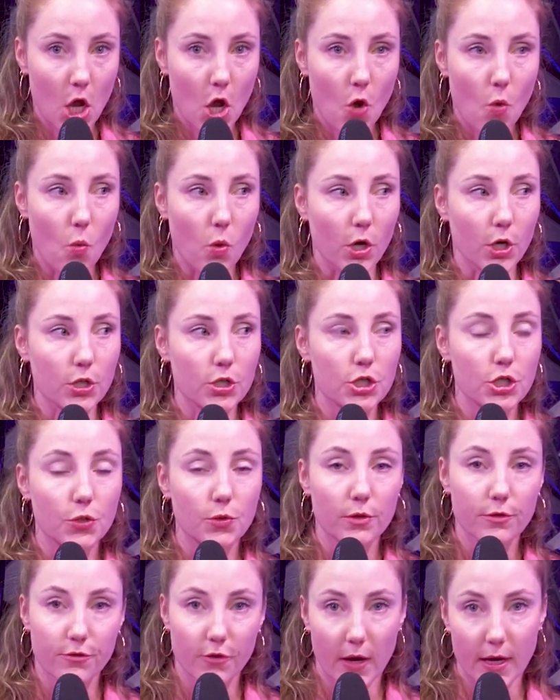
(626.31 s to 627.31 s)
We're too
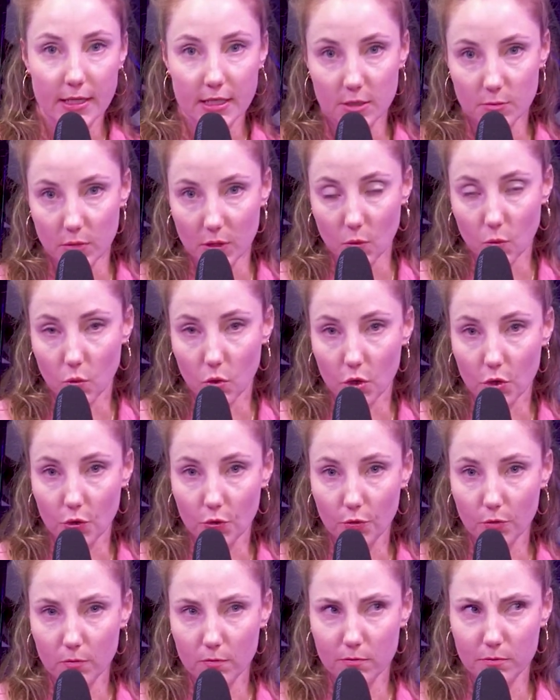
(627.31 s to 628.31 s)
afraid to be
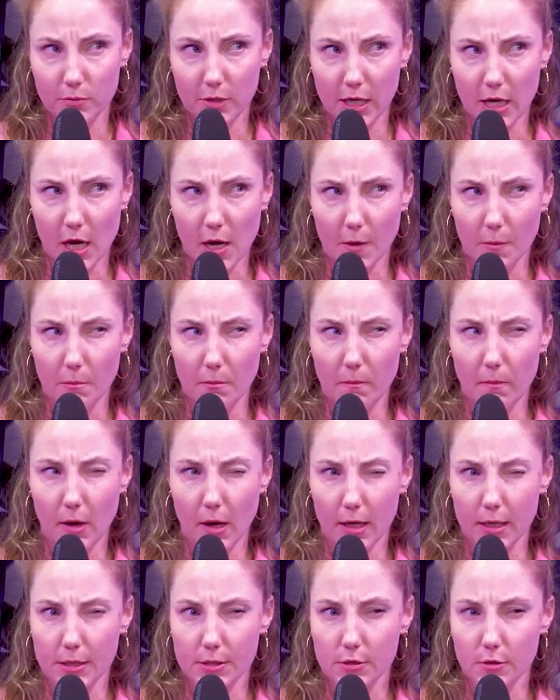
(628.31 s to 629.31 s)
woo, but our
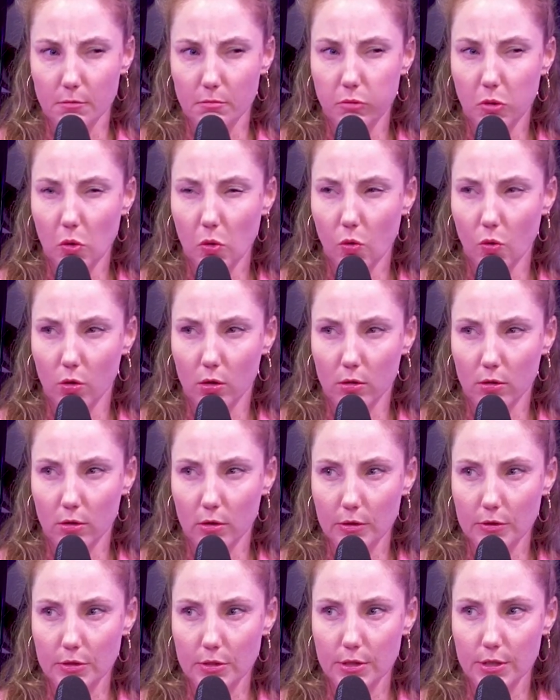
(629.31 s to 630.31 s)
bodies are
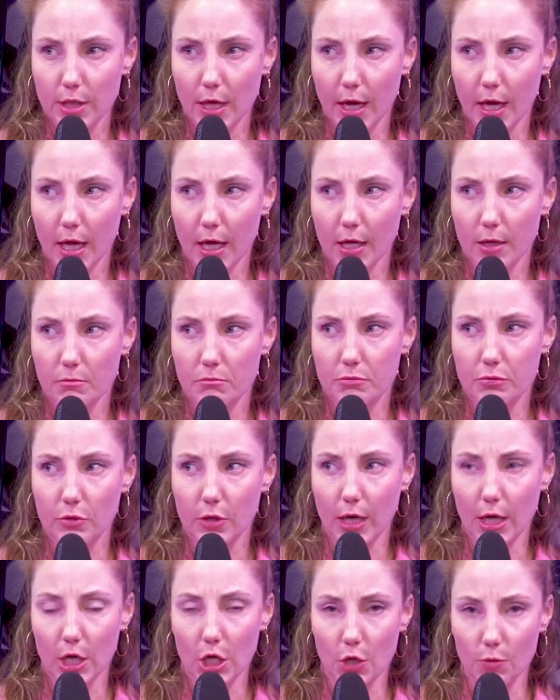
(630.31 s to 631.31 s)
portals that
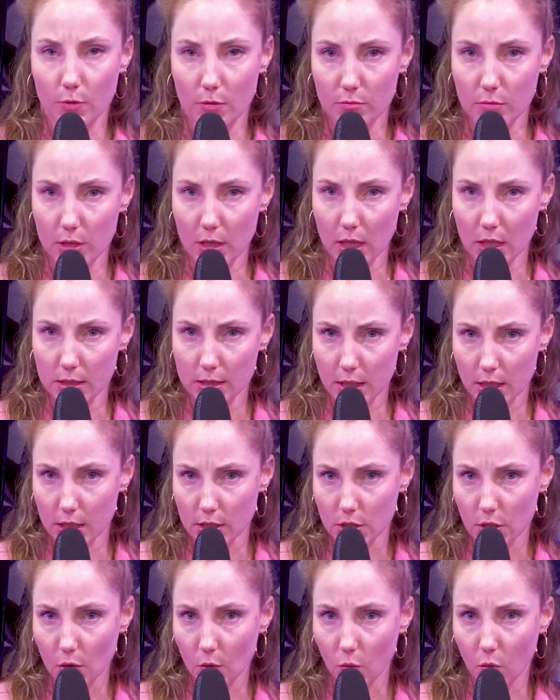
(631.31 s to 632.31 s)
bring human beings
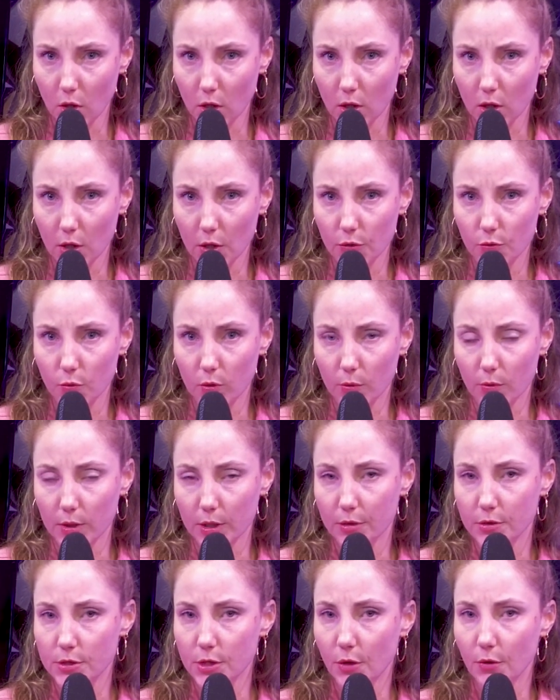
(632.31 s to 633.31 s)
into the world where we
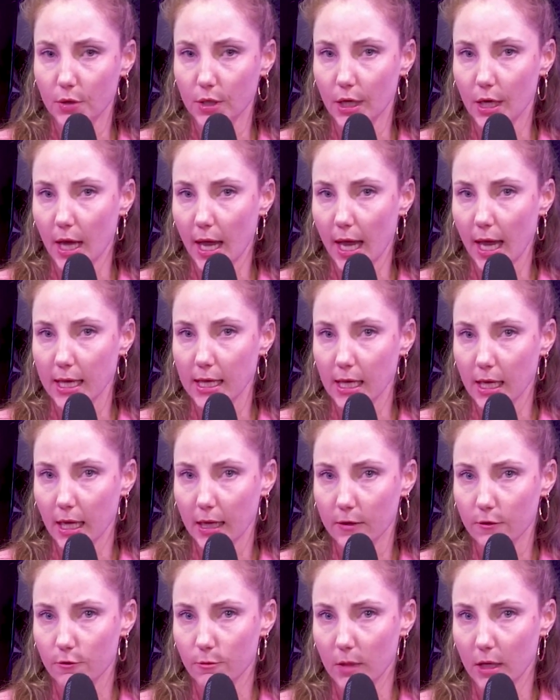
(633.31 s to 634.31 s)
don't need any
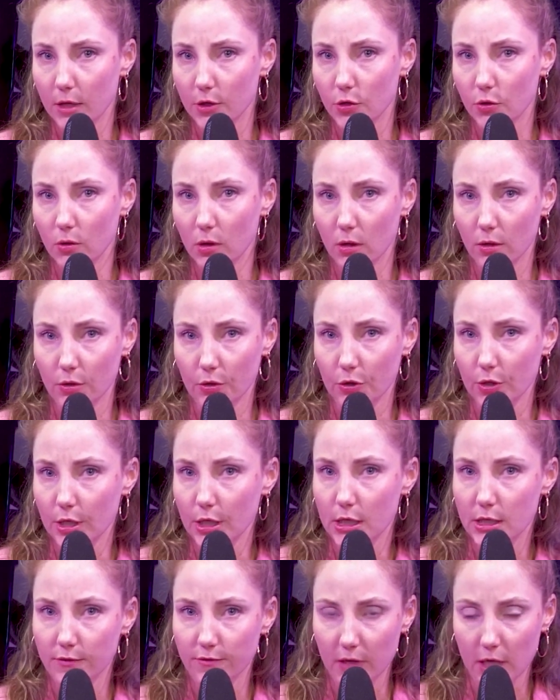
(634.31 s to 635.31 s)
kind of manual or
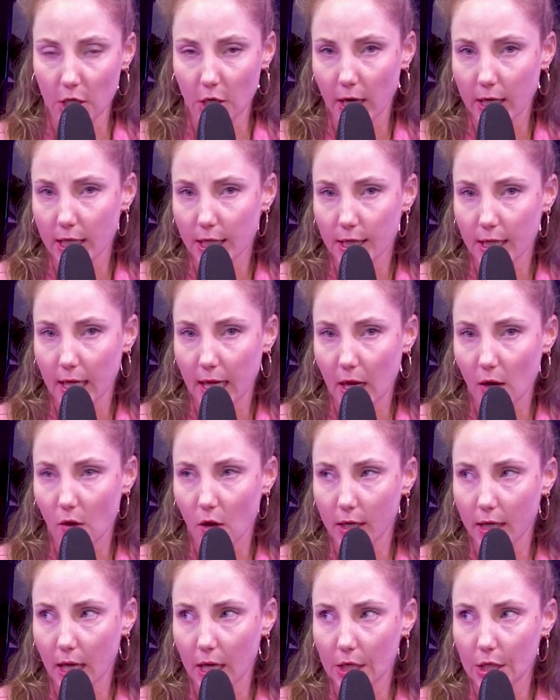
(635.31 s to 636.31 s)
need to figure anything out
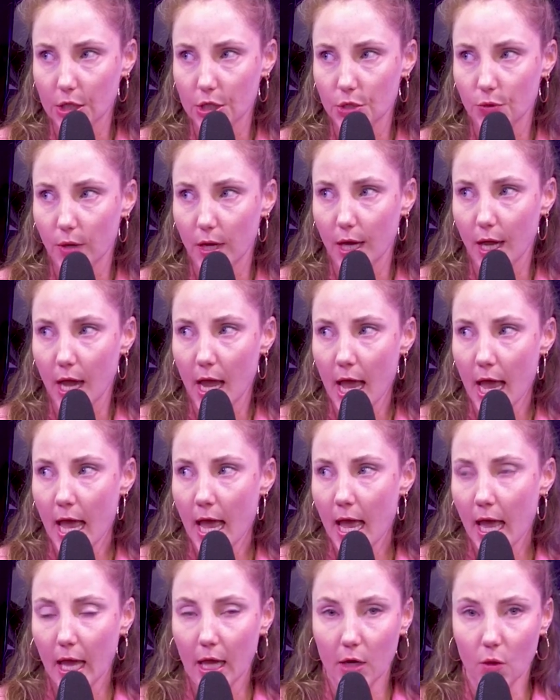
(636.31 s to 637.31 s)
on how to do it.
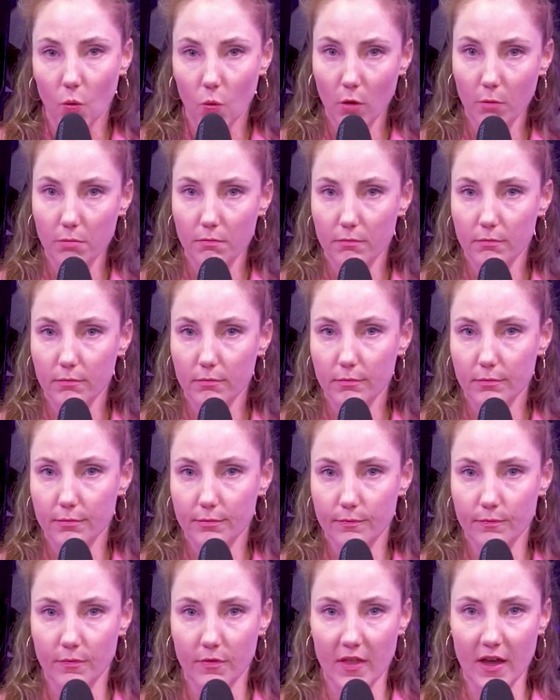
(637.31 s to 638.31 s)
And whoop,
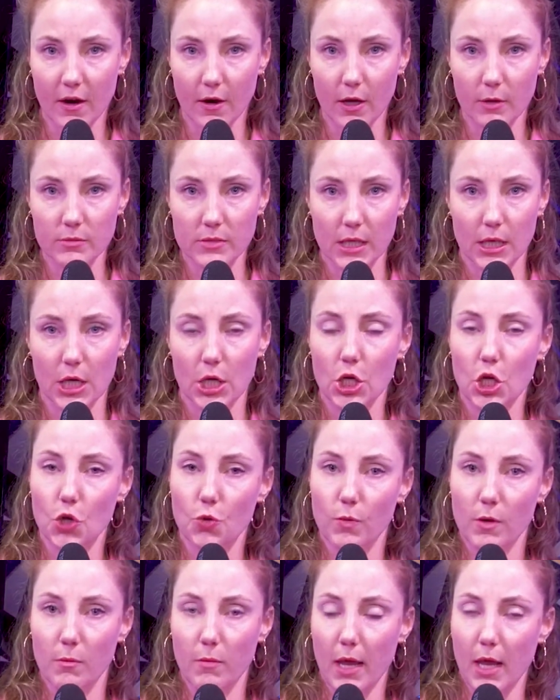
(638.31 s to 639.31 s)
there comes like a
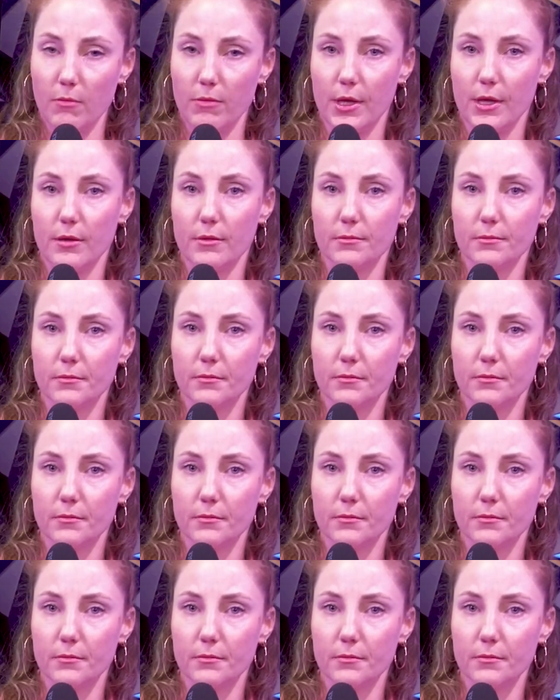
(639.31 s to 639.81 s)
human baby.